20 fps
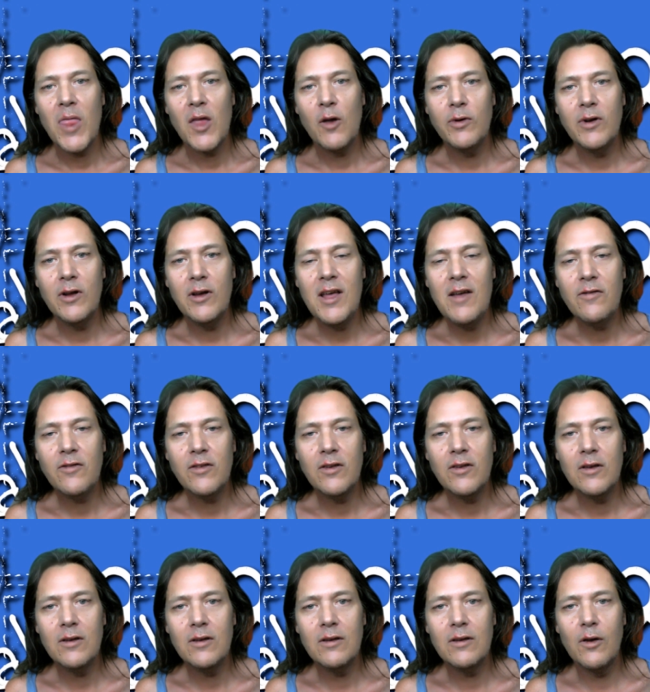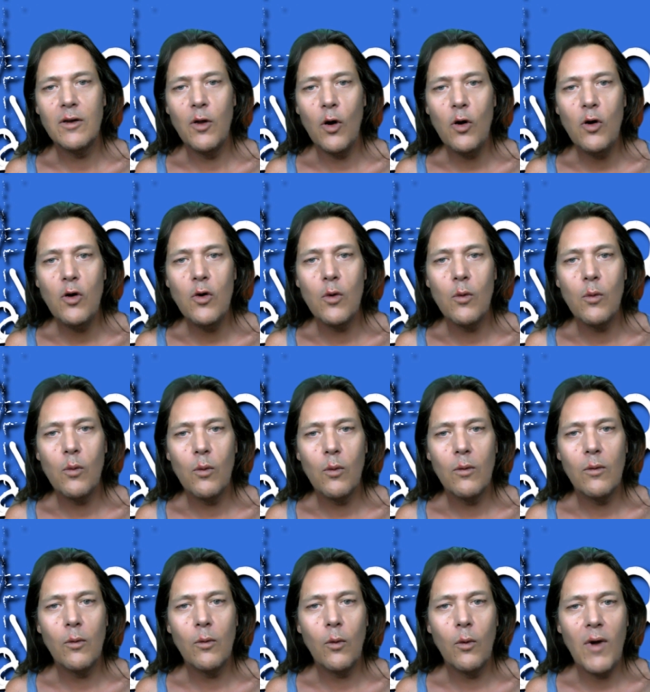And we don't have to know
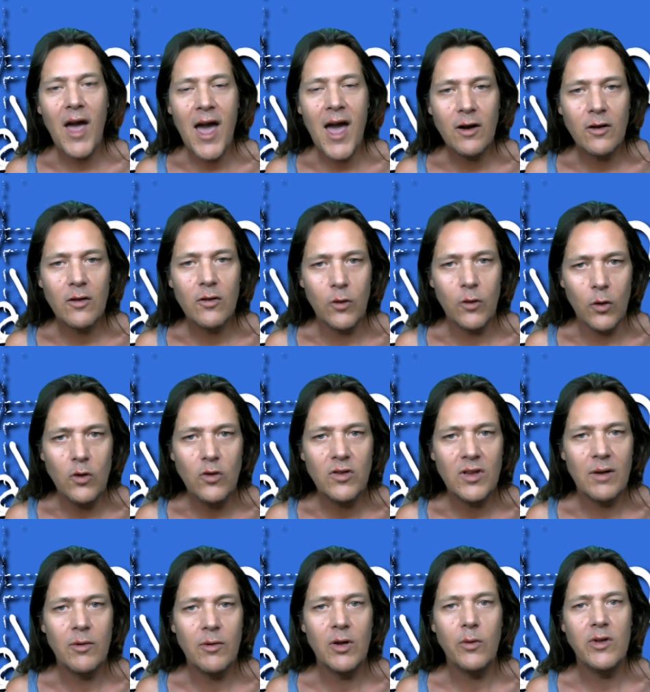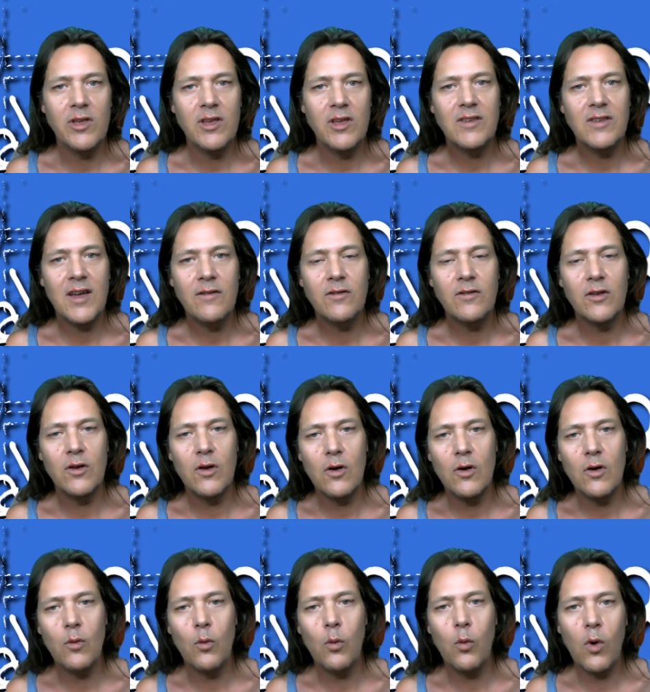how to do something. We just have to
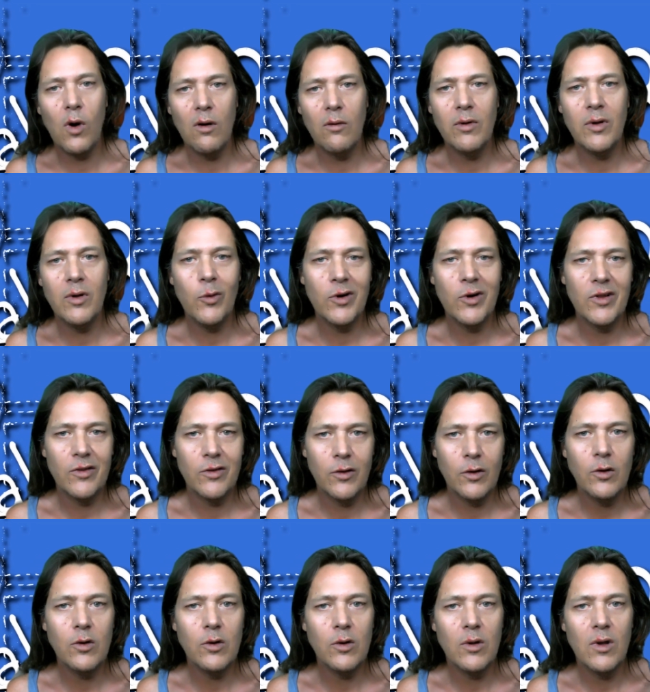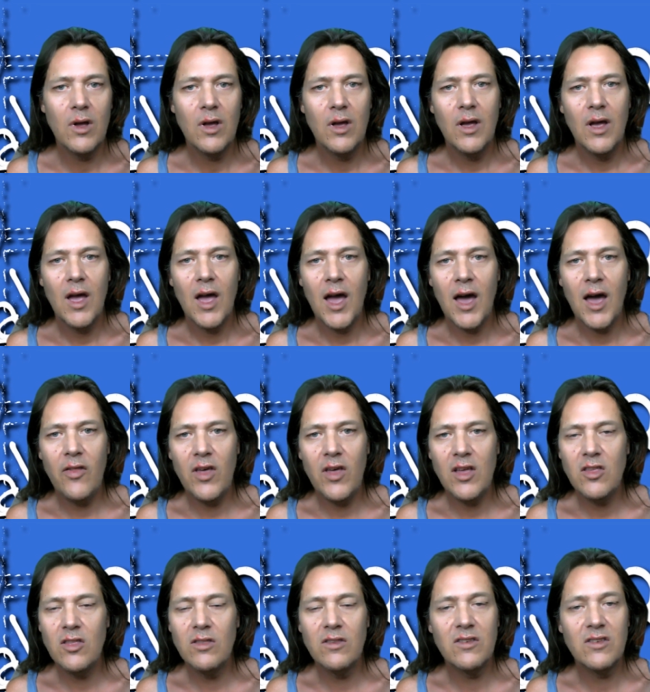know what we want to do and
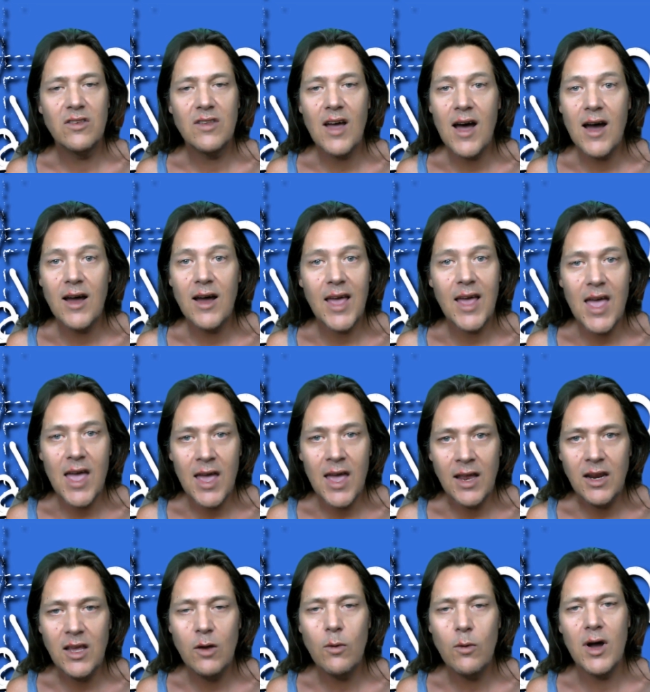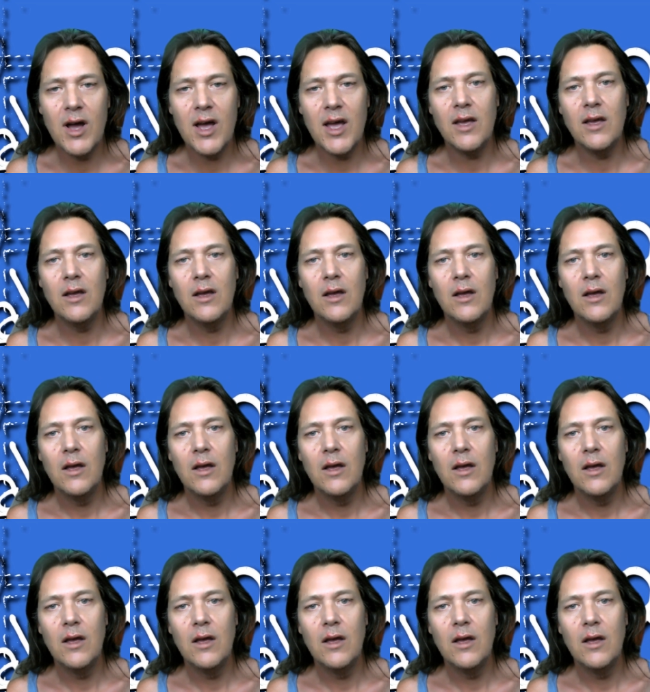then start anyway.